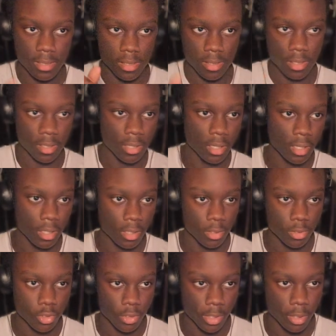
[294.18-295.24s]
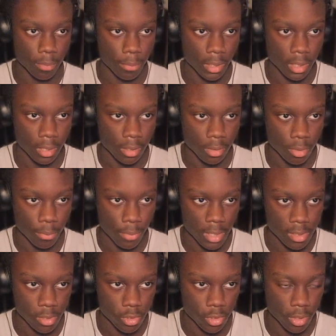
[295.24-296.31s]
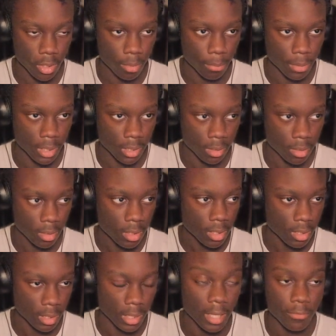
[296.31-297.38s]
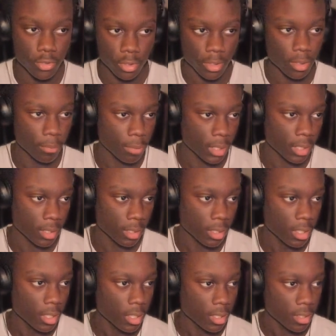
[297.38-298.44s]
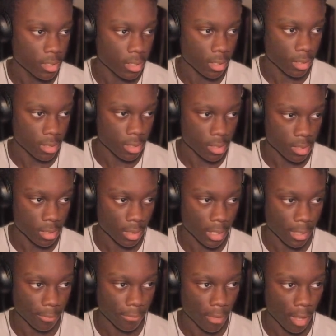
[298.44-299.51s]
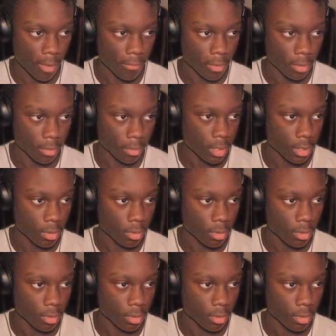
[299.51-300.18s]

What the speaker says: the trigger button. You press the trigger button, the left trigger button to select 5-0. And you